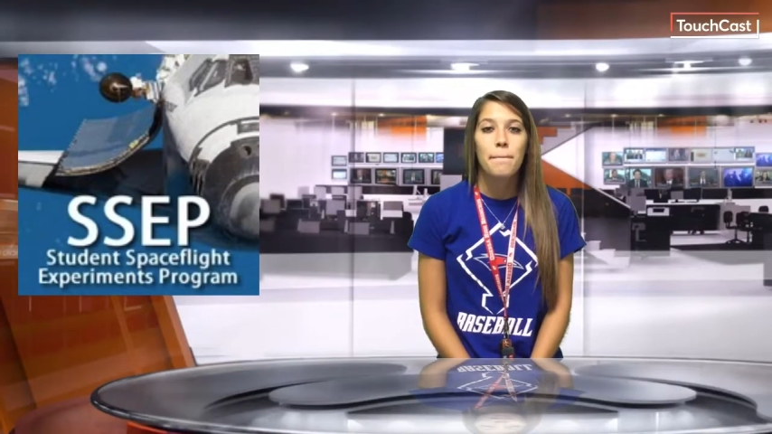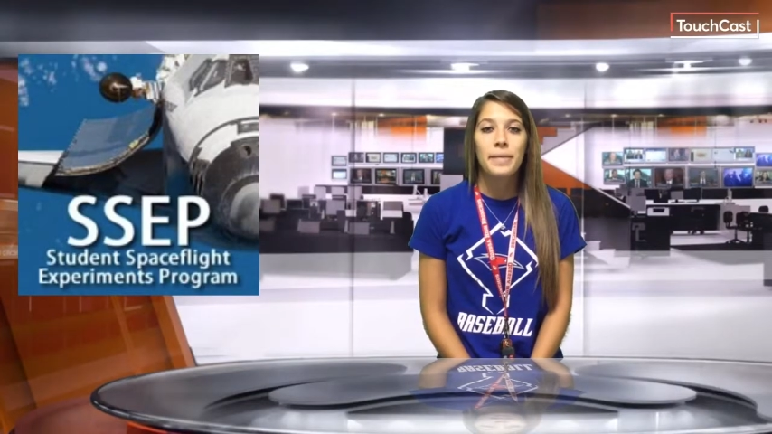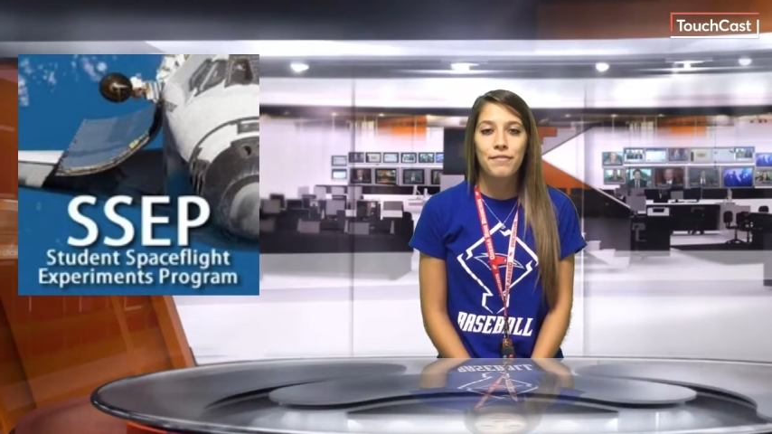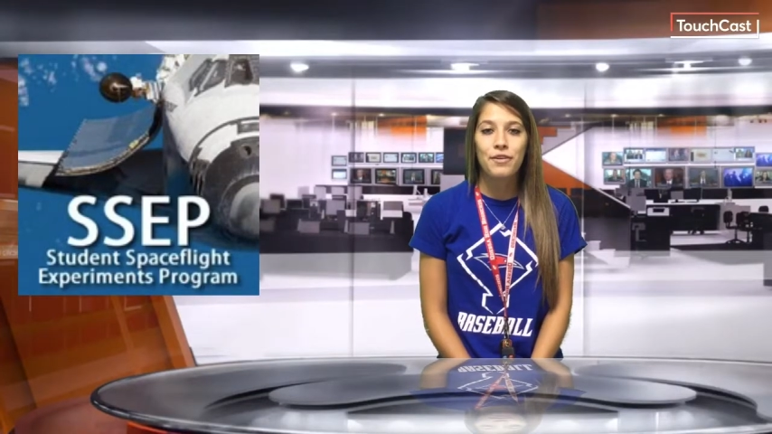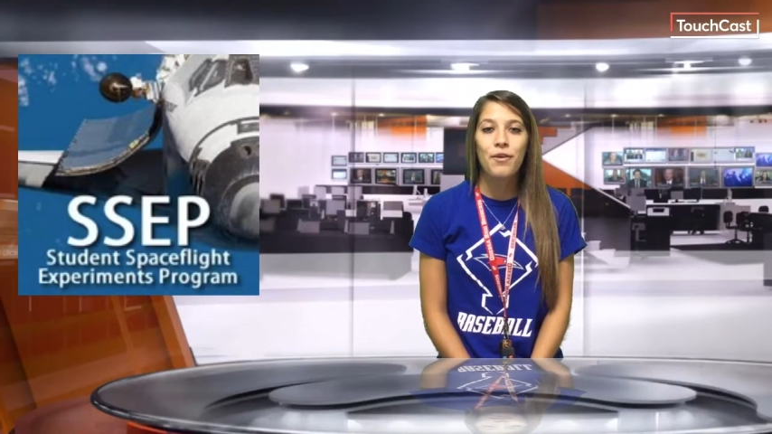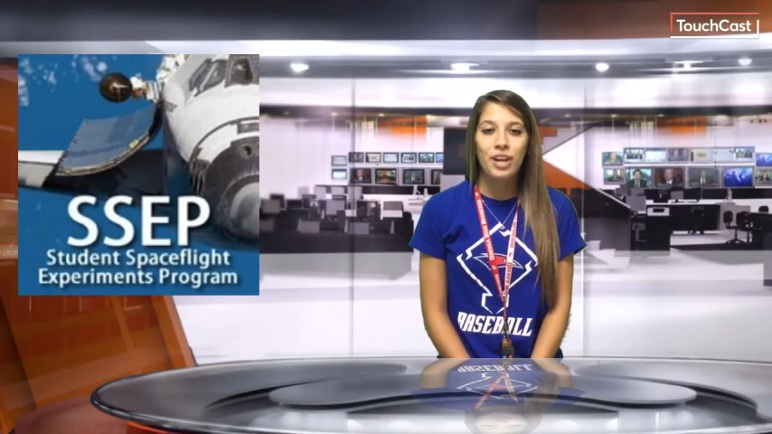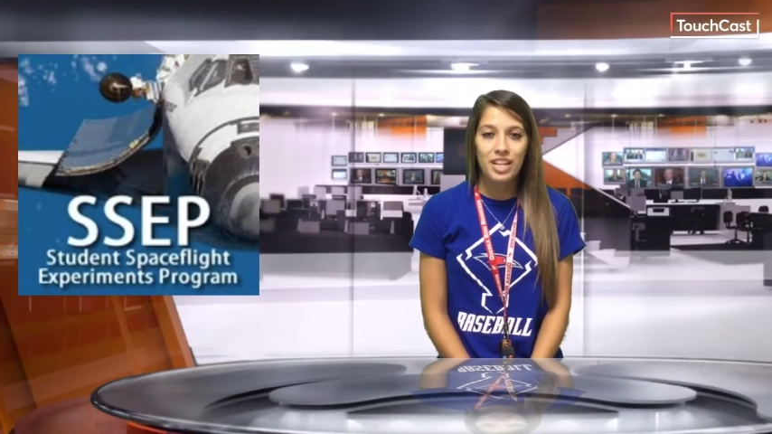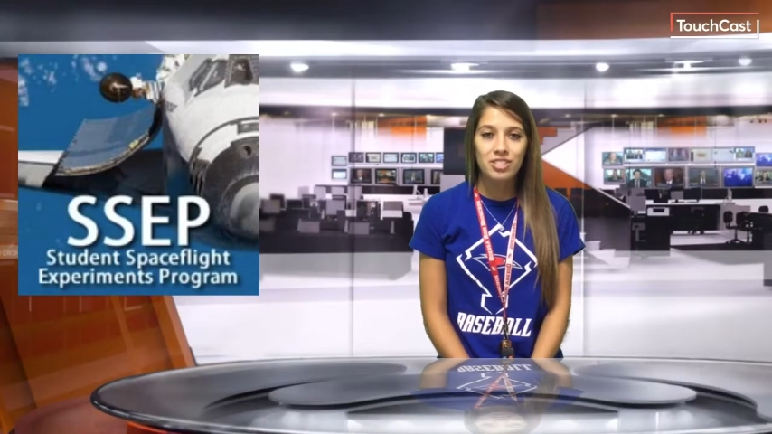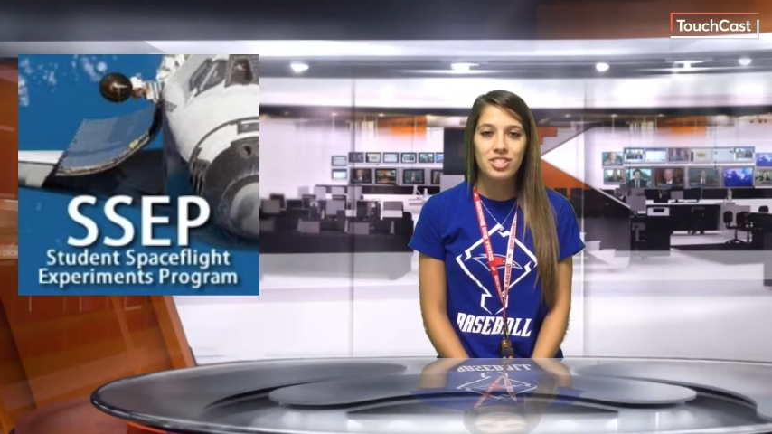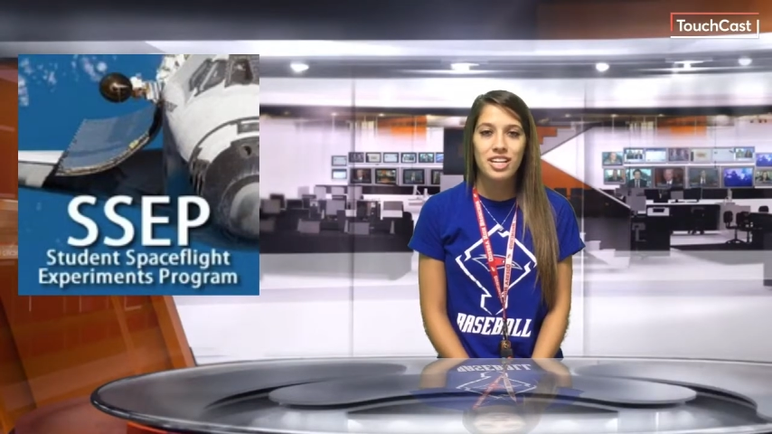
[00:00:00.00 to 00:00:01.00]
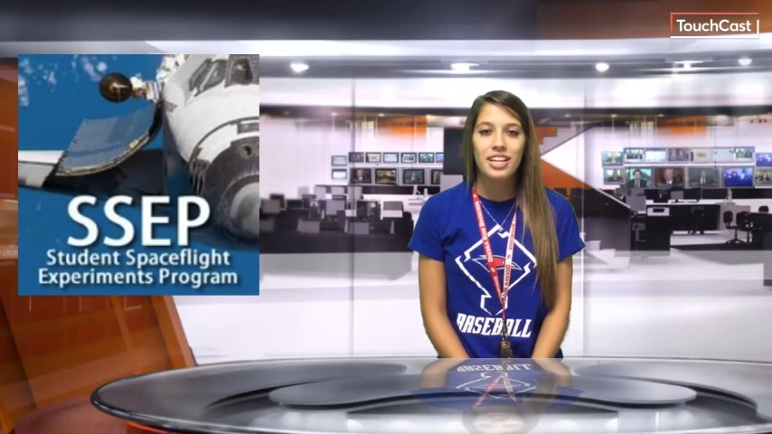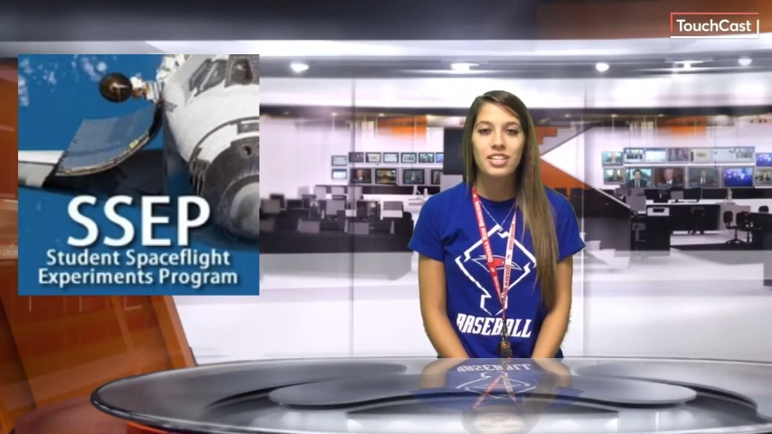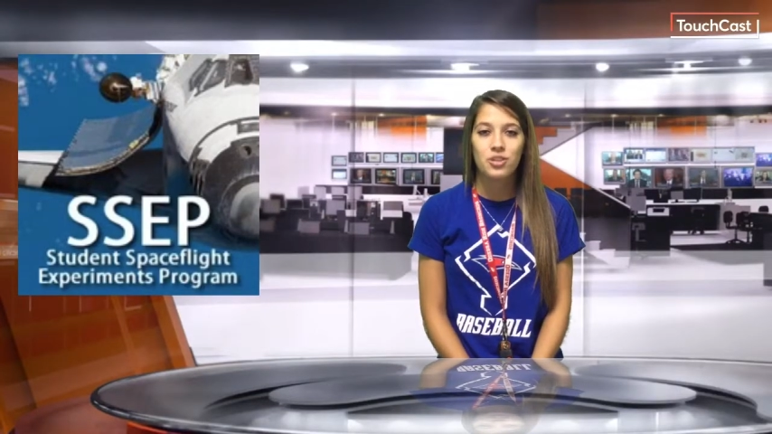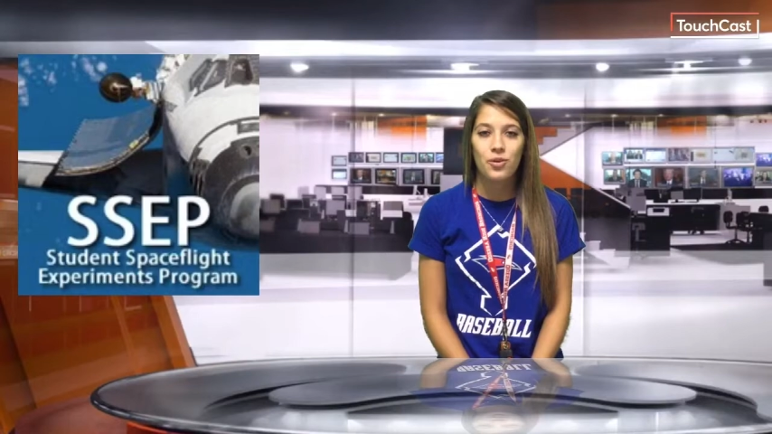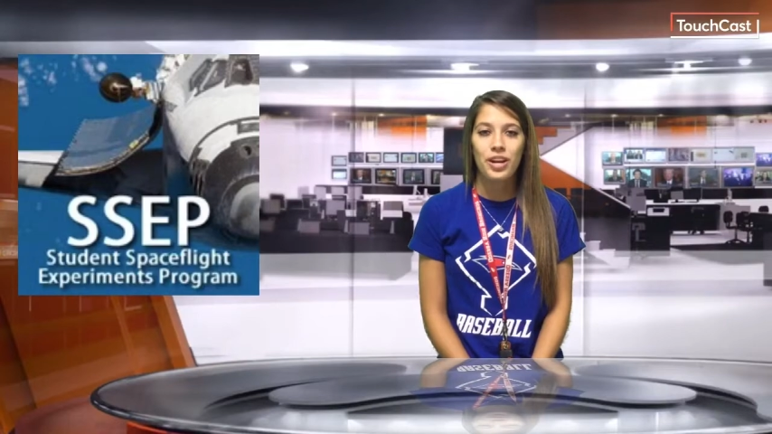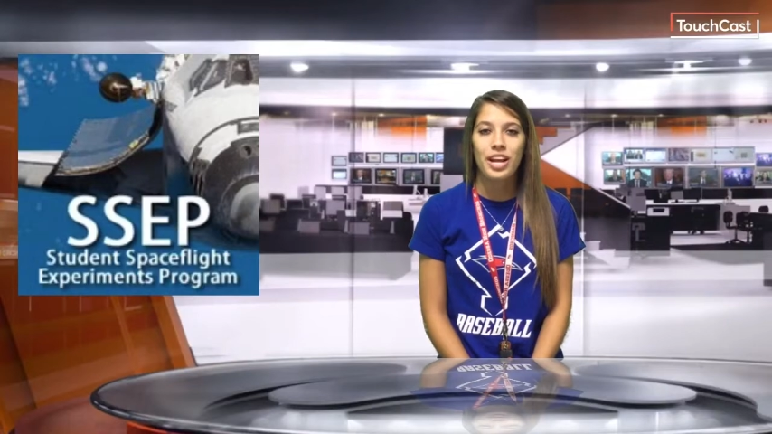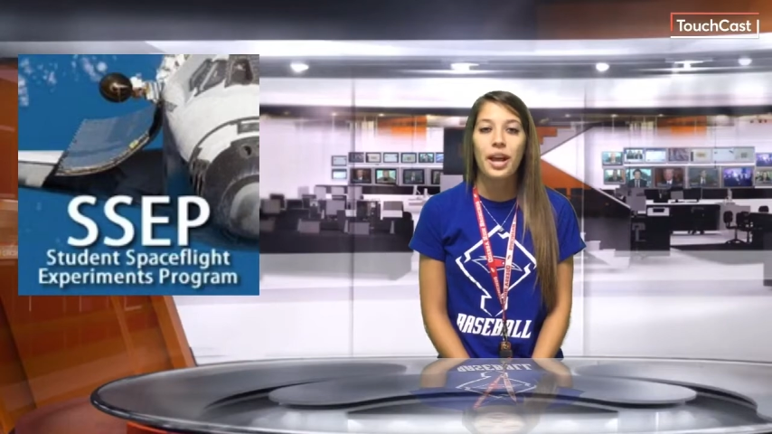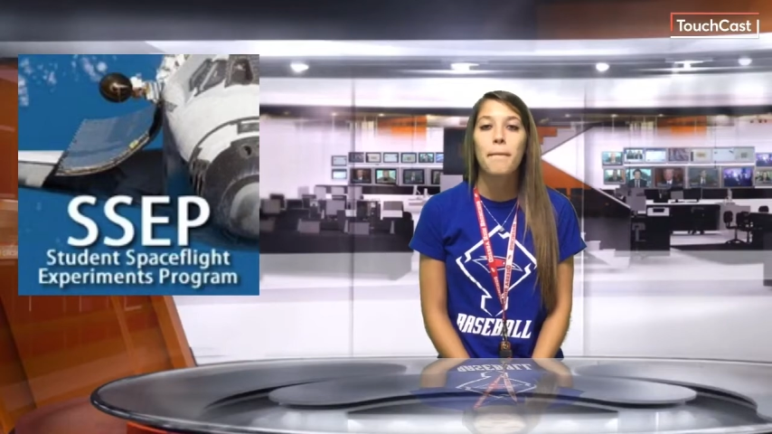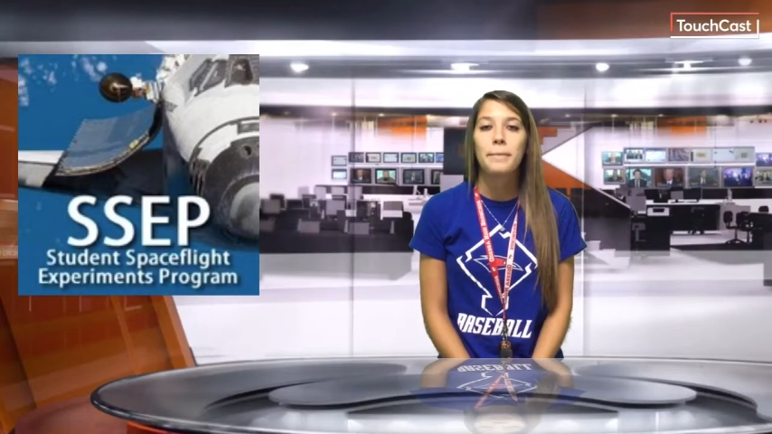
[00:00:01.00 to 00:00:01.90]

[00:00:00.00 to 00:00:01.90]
If you are interested in joining,